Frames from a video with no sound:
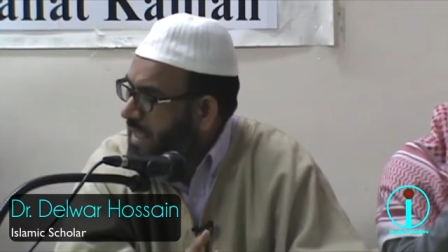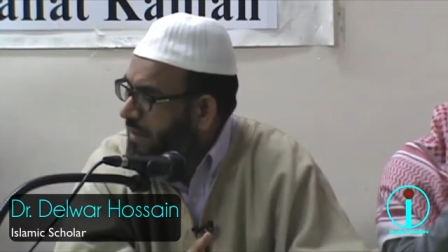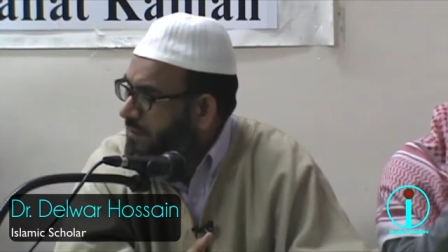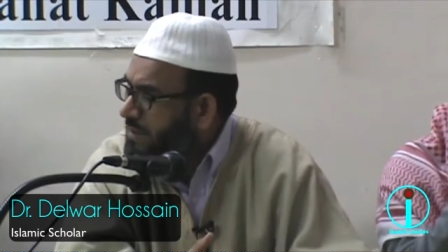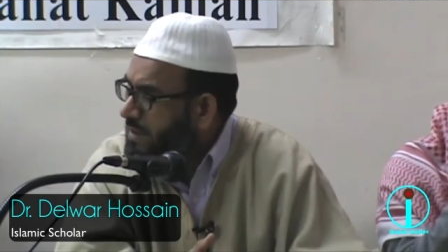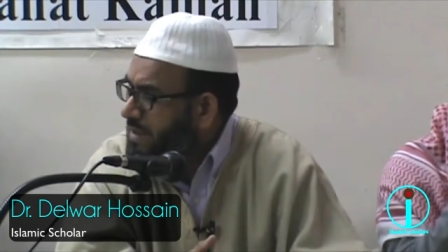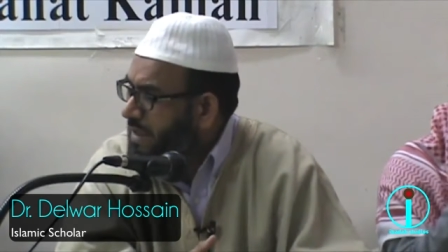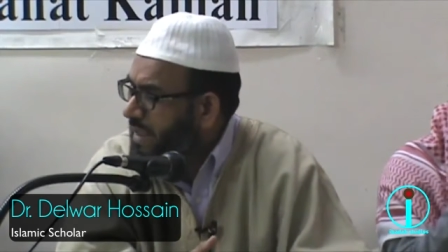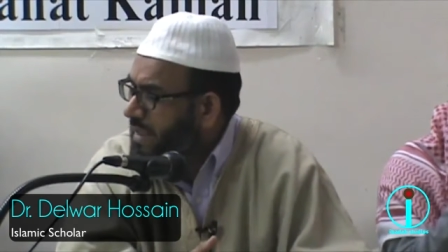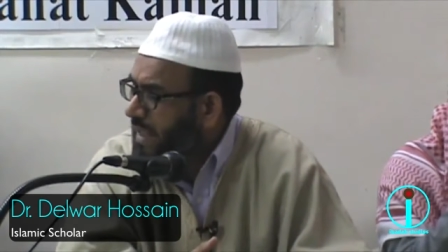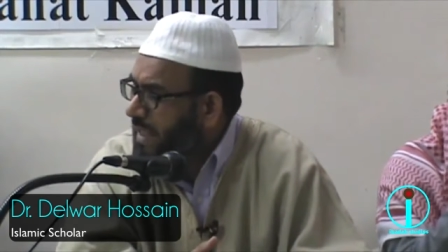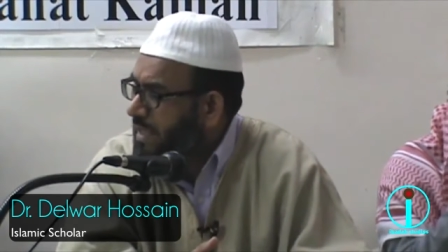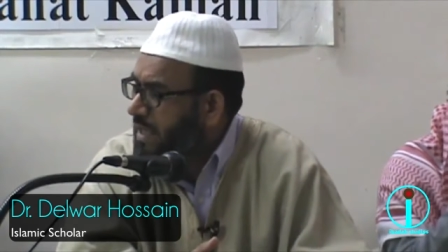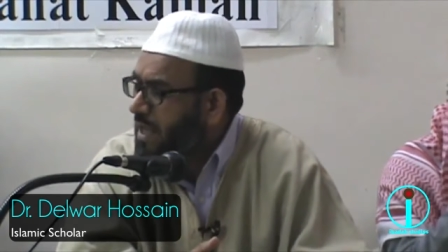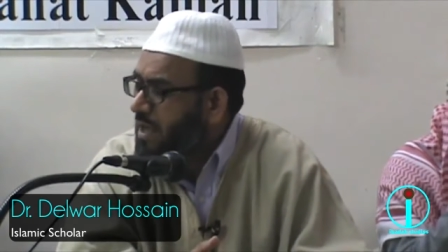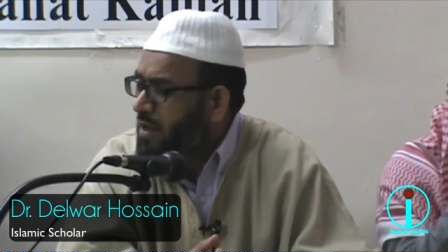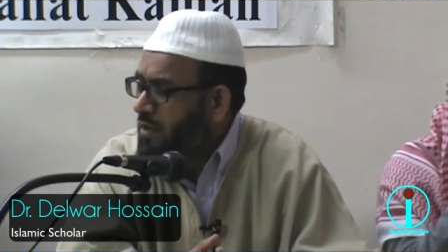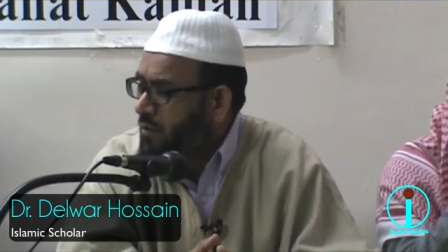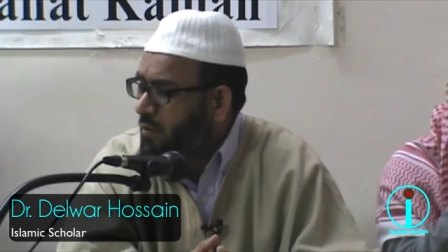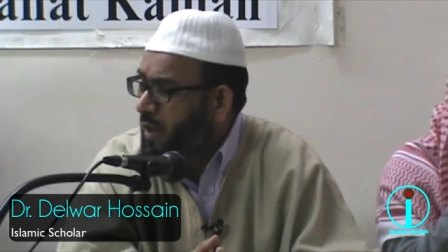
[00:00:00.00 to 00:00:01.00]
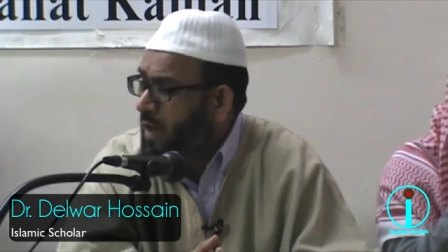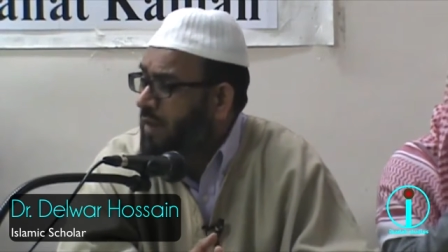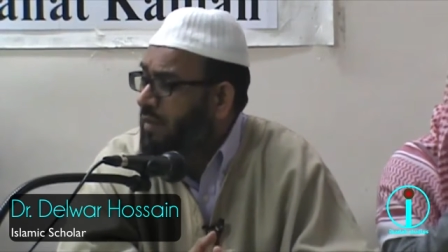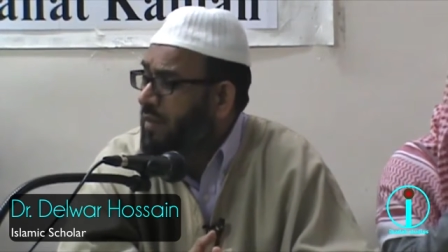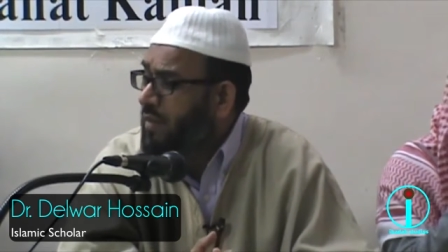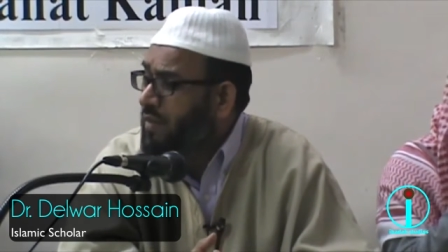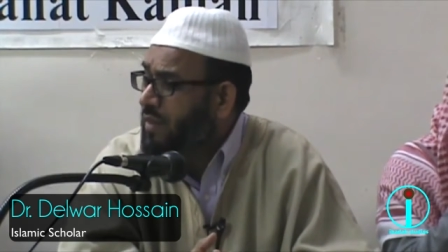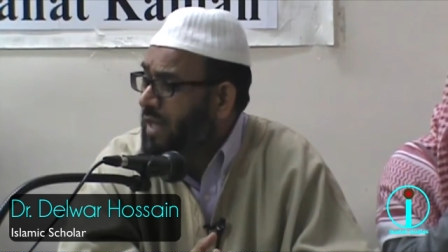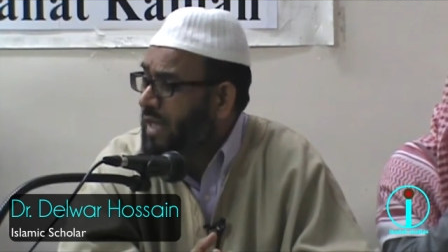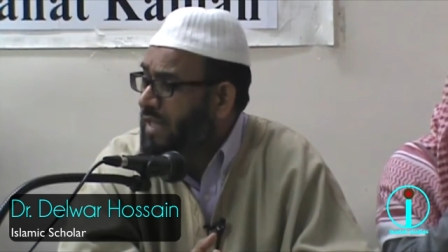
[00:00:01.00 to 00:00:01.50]
I will say that one
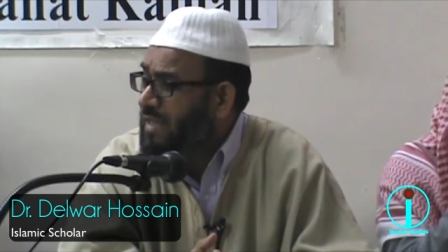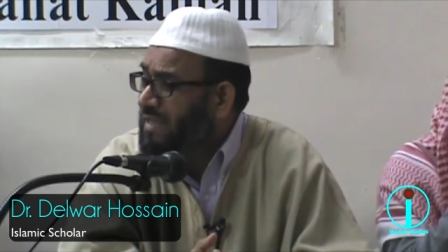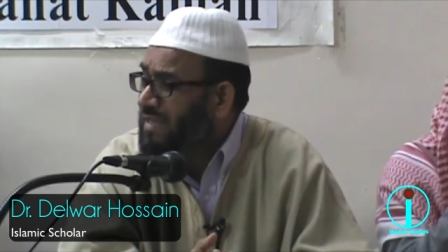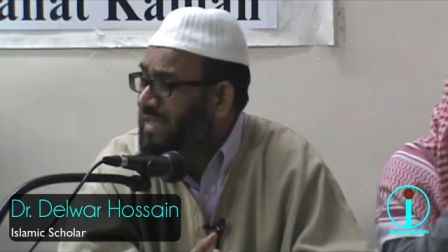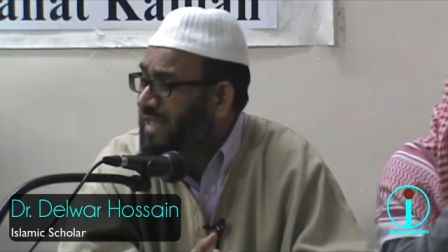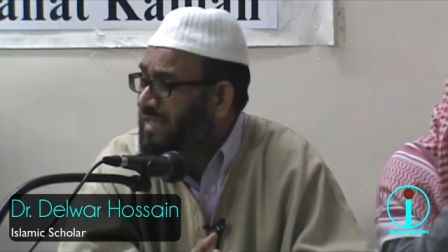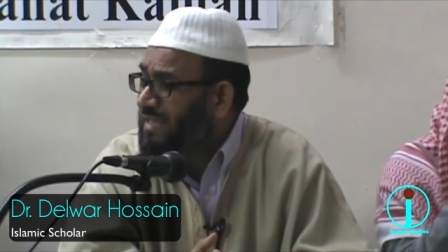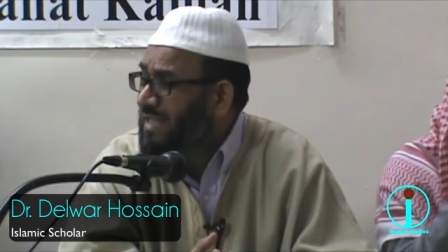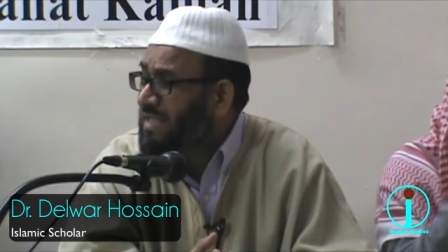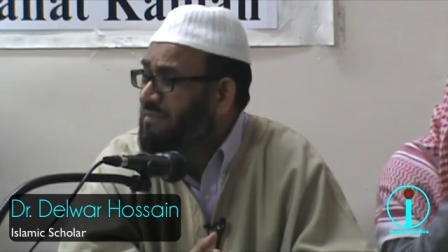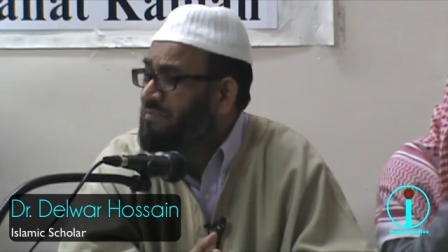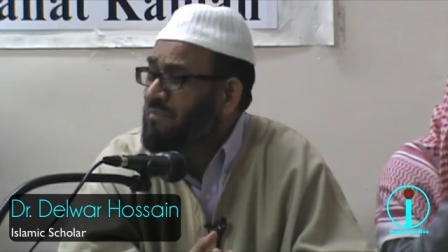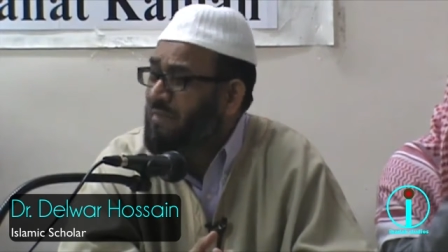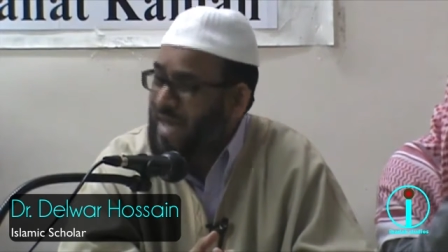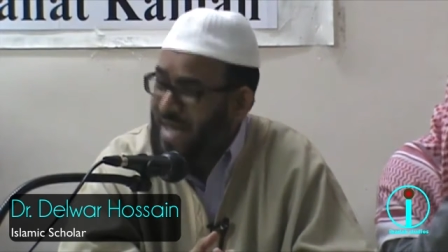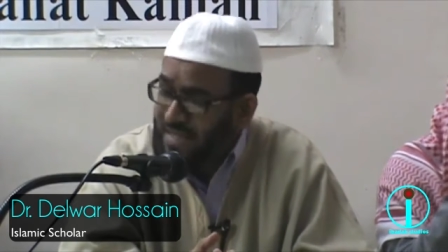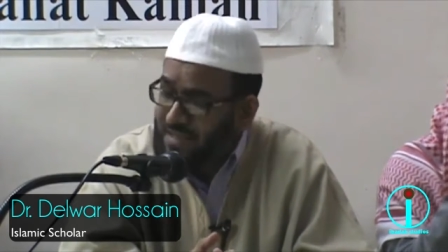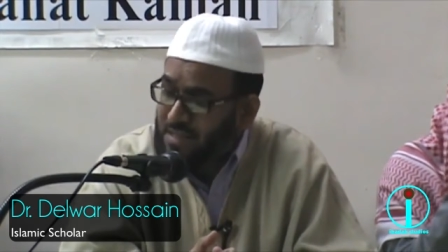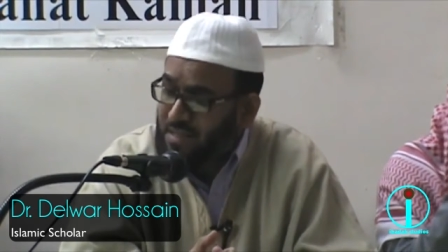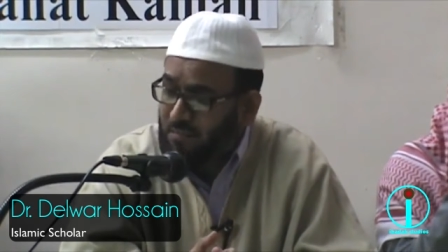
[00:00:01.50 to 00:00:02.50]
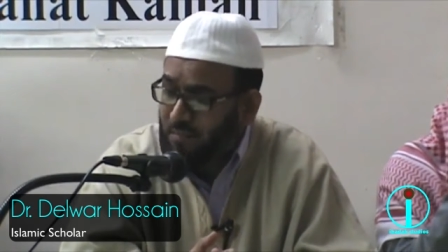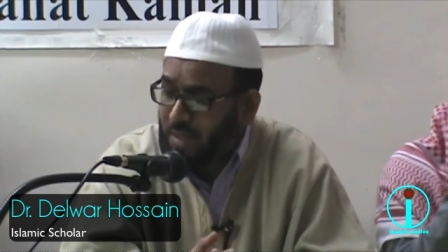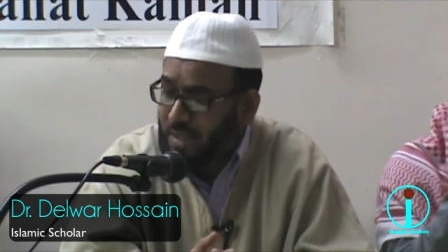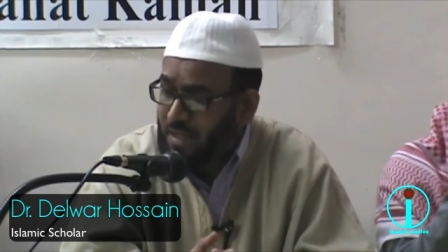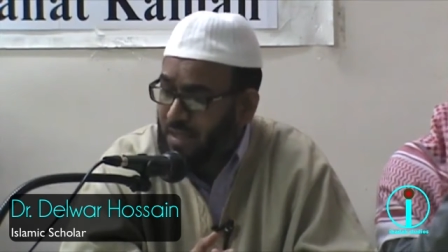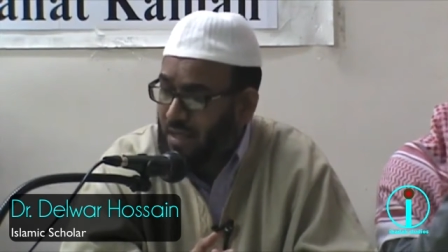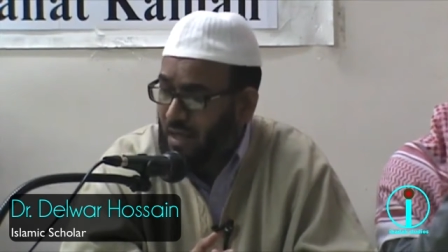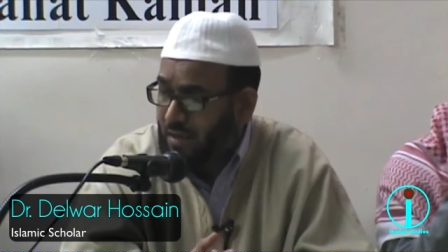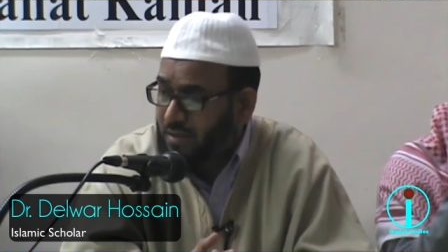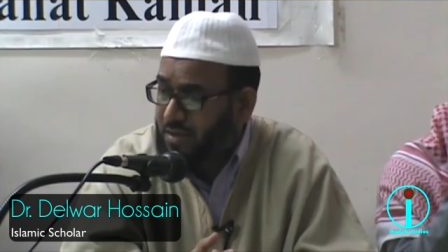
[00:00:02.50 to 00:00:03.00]
of the things doesn't make
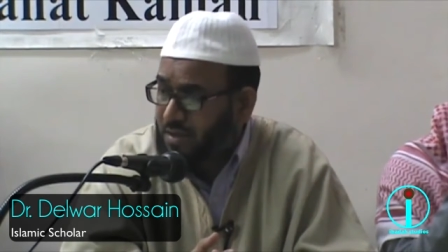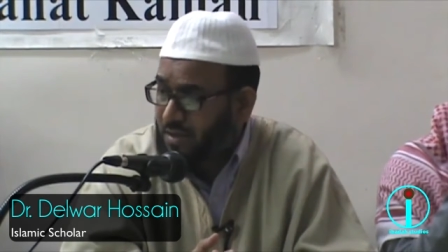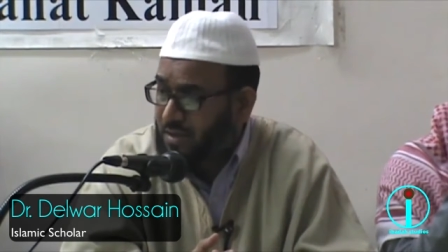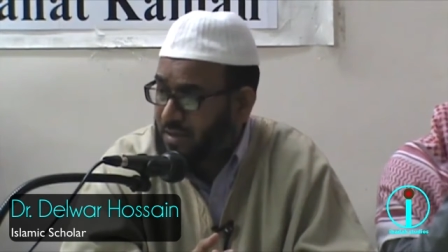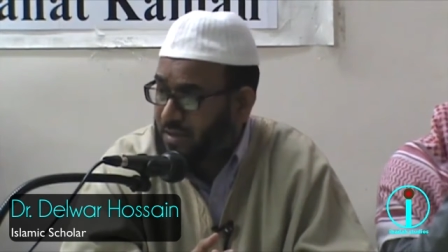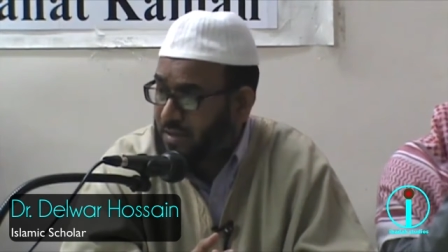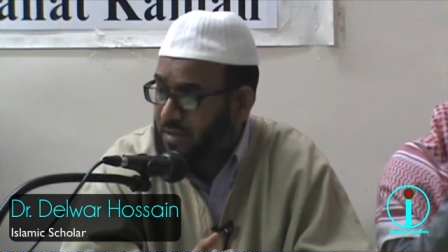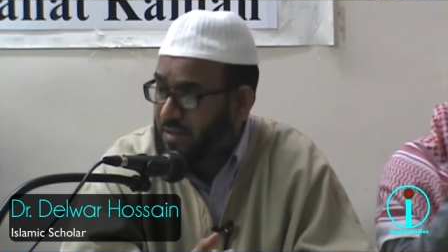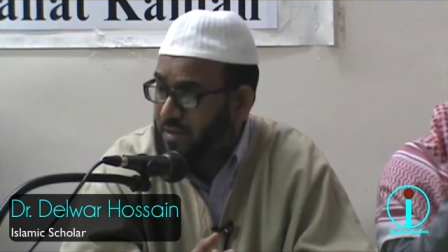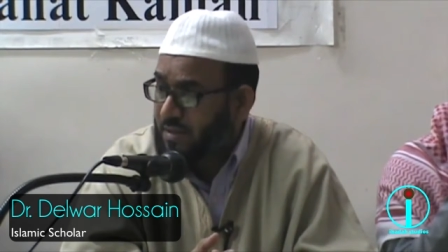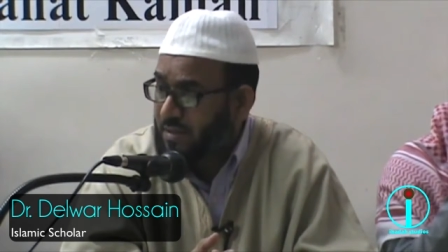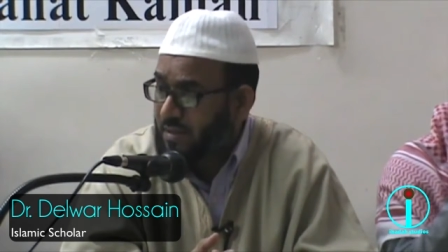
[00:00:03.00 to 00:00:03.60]
somebody conscious.